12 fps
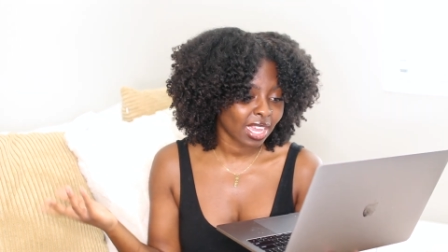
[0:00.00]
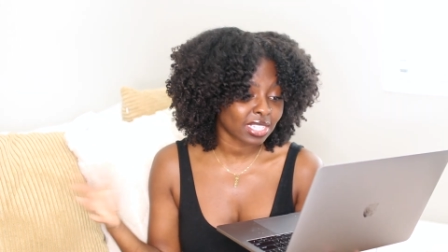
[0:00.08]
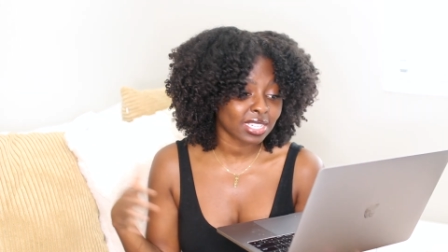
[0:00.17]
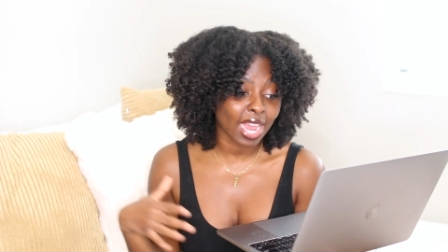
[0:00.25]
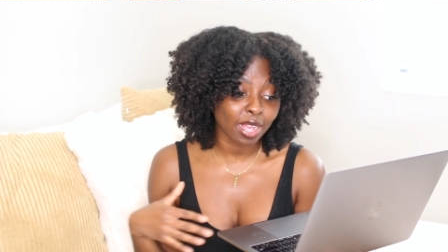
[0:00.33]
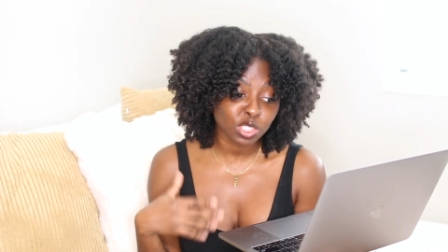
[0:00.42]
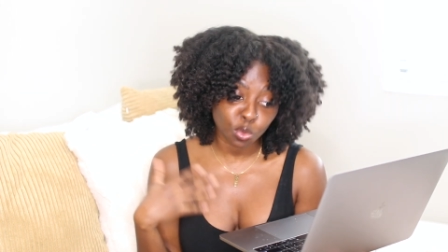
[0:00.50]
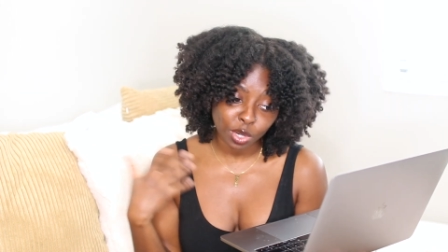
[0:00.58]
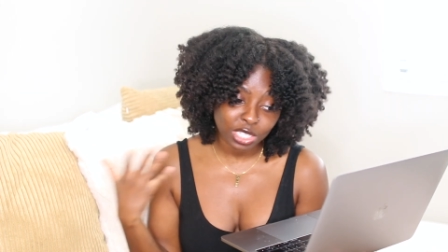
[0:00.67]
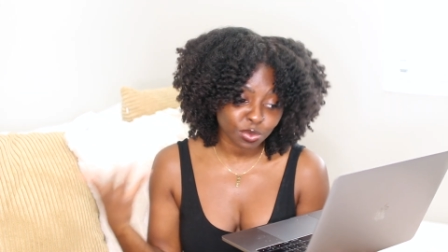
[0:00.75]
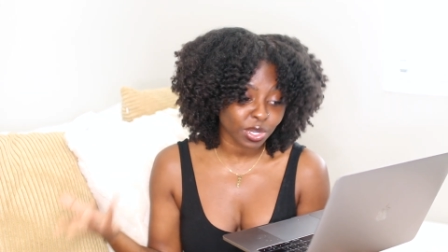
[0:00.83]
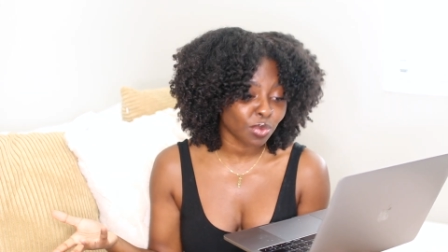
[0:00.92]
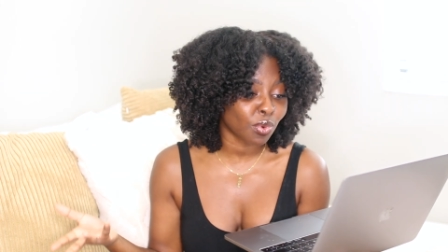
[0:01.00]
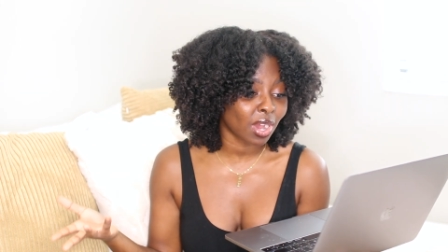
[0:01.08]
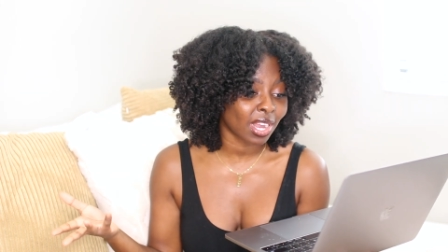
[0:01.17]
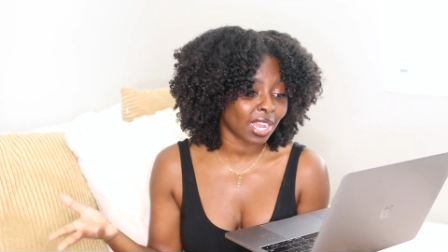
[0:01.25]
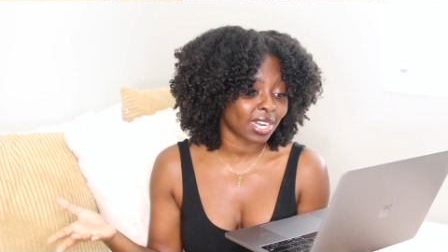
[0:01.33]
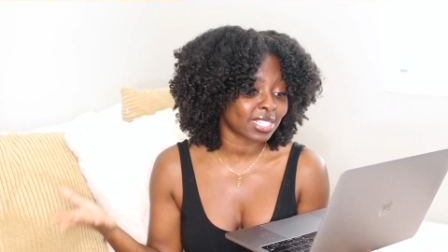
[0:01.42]
It's now
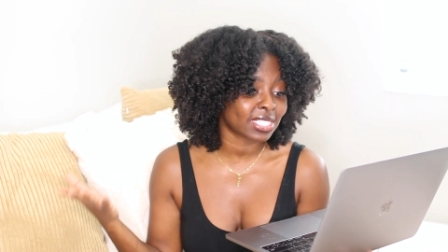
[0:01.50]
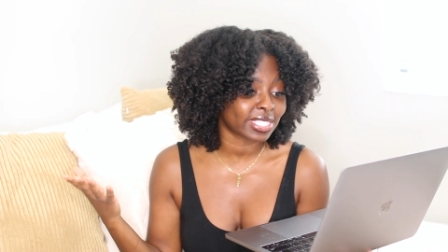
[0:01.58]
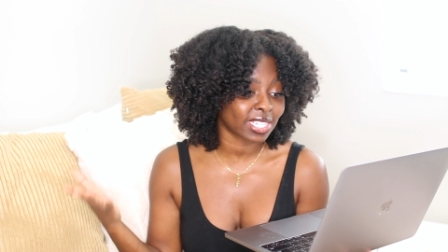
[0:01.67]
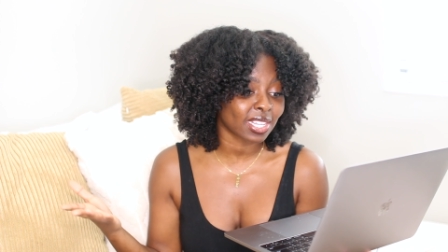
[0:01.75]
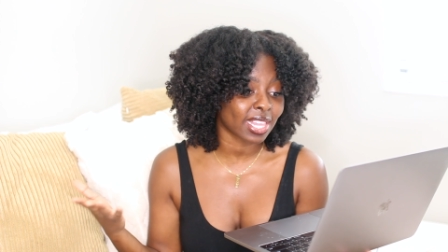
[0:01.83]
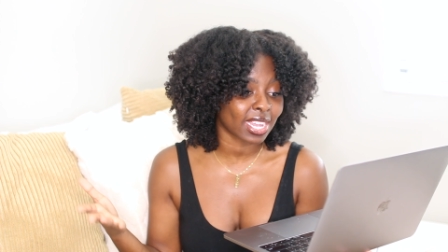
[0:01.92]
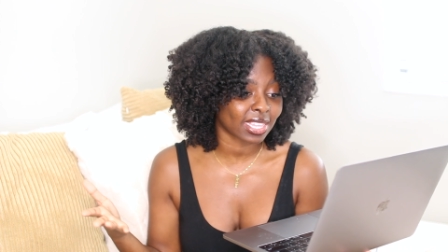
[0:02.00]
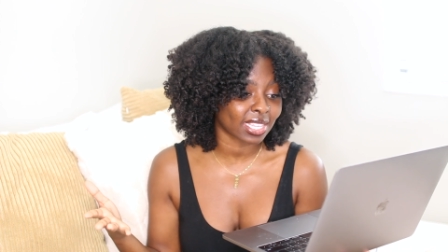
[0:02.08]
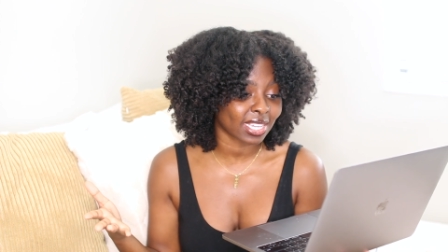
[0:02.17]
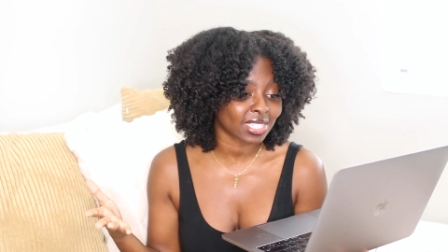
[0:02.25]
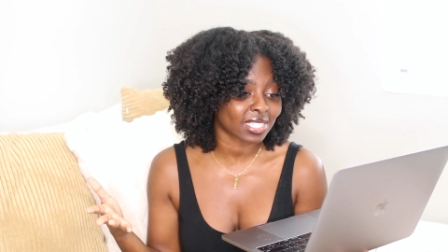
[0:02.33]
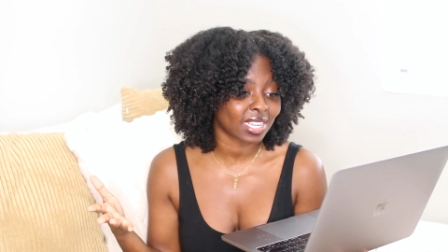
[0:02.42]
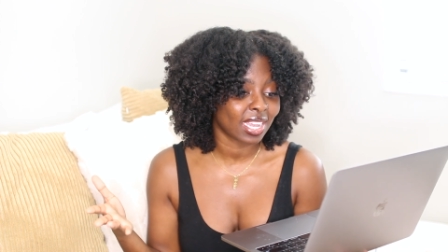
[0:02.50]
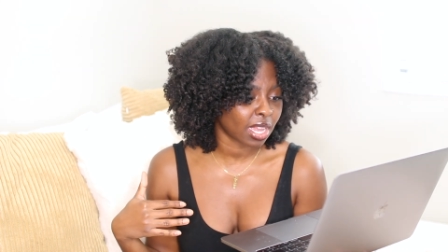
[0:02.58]
2021 and it's still like this.